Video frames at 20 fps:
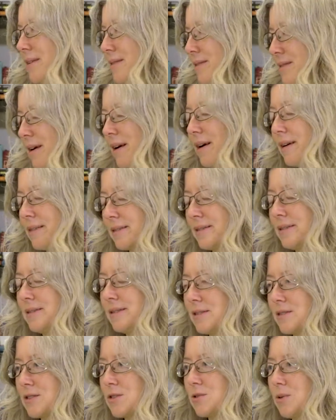Exactly.
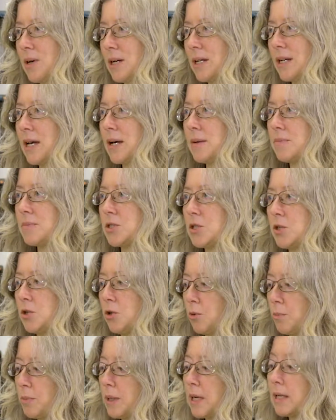So I kept,
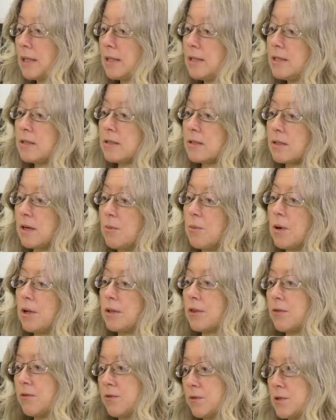but at least I
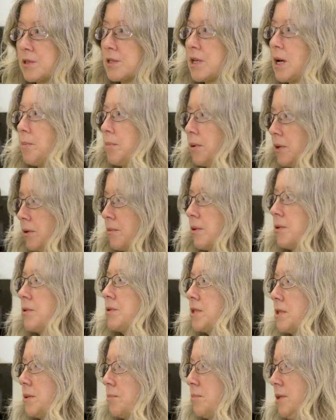want the first couple of
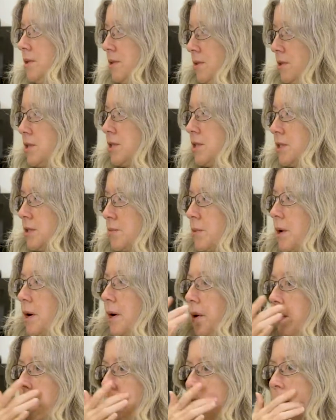rows to be just
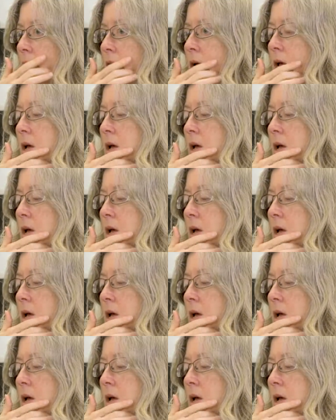wire.